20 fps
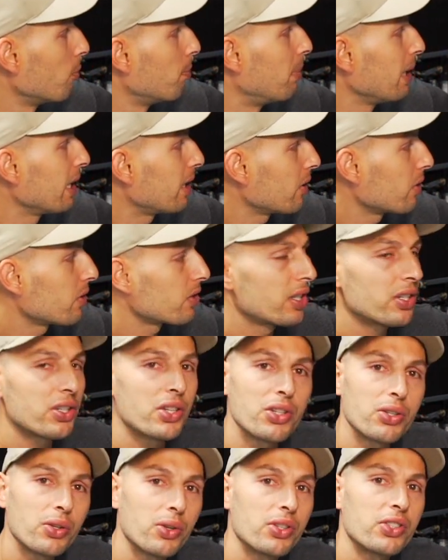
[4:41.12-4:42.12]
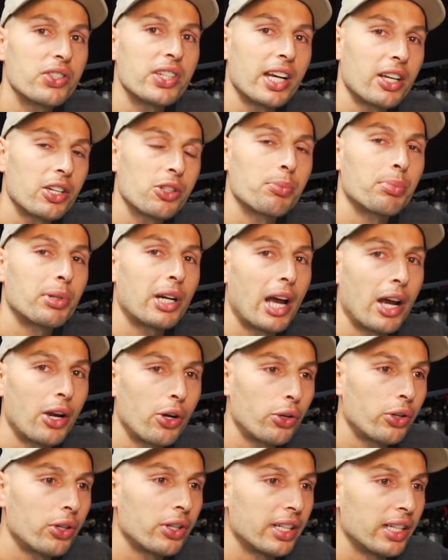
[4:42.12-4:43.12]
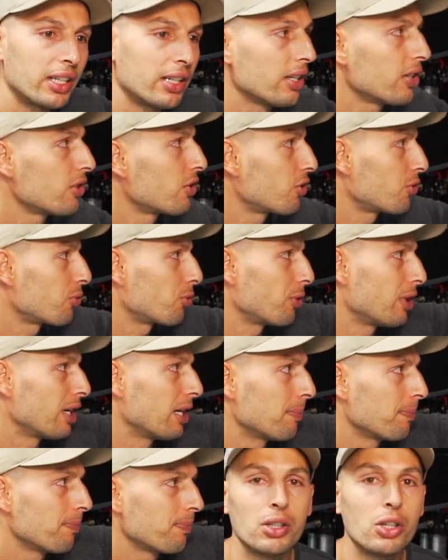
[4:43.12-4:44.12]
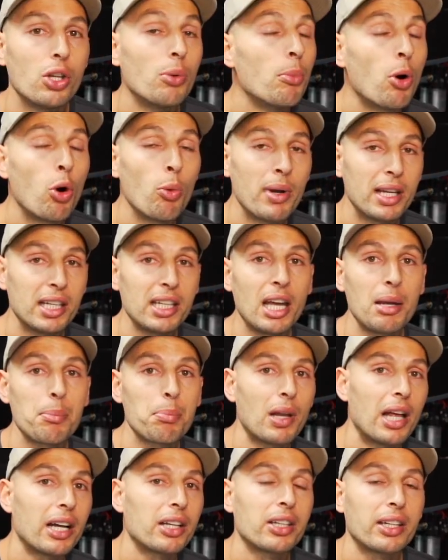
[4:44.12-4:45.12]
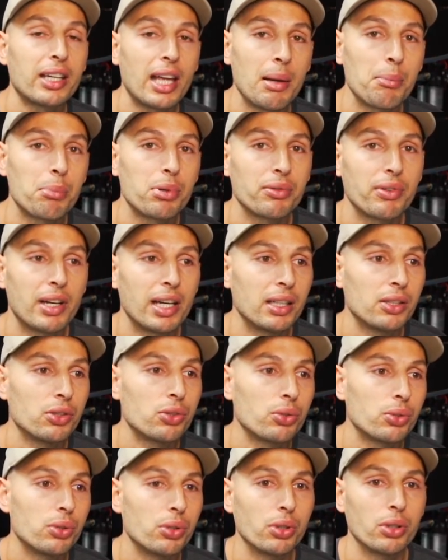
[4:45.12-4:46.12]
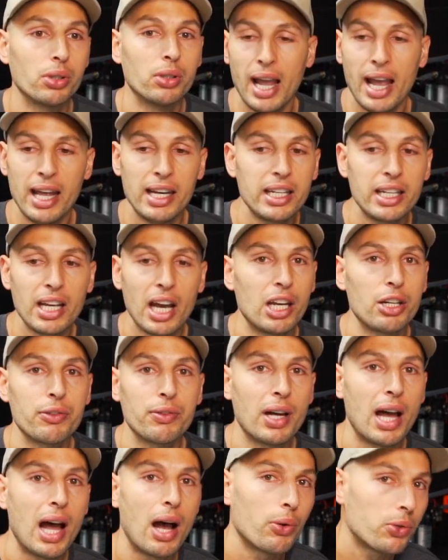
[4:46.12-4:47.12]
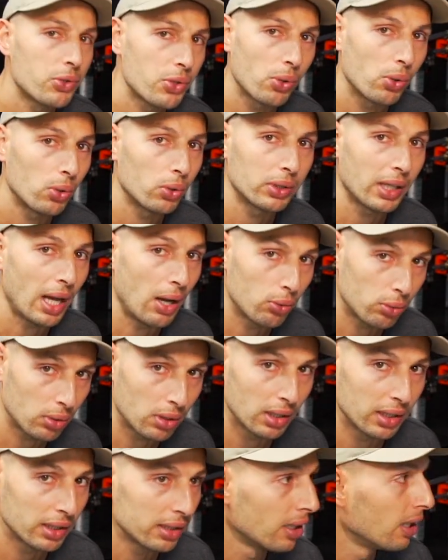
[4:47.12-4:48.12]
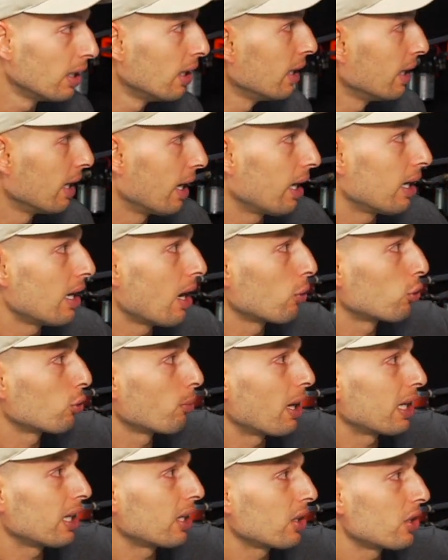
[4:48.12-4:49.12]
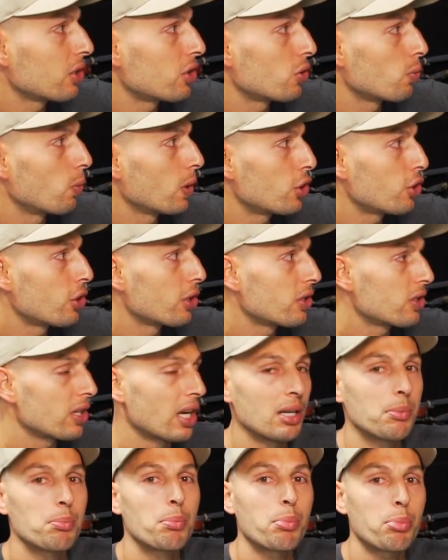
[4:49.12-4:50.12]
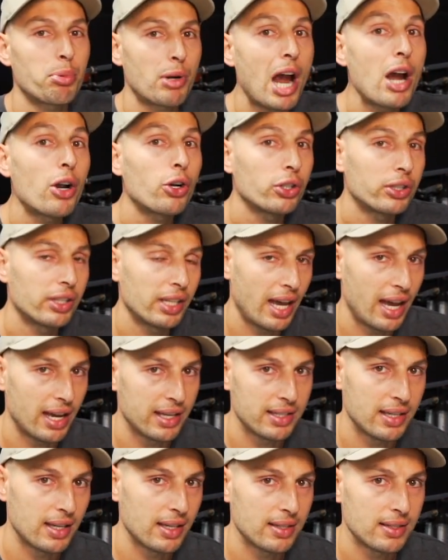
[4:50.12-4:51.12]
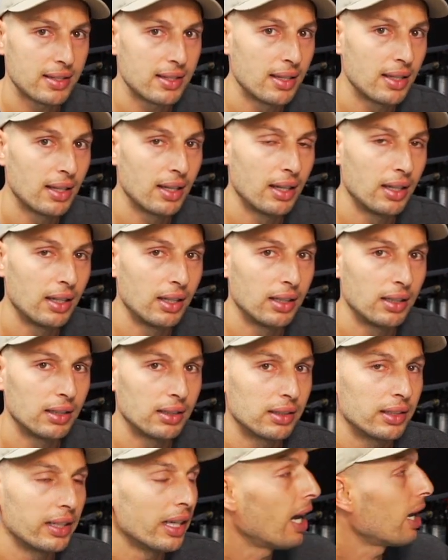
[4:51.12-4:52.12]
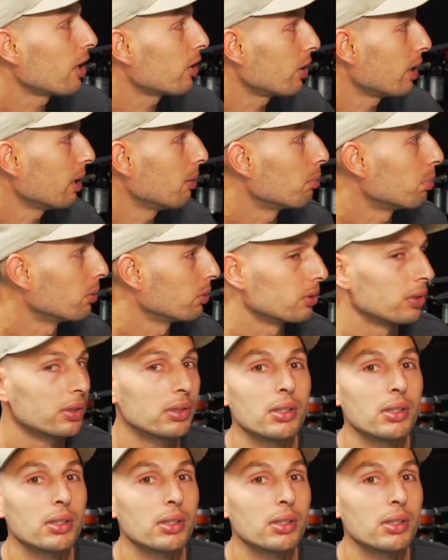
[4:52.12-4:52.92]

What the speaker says: because this is on a second priority stream, the moment I plug the camper van to the any kind of a household outlet, it automatically switches and prioritizes the other input.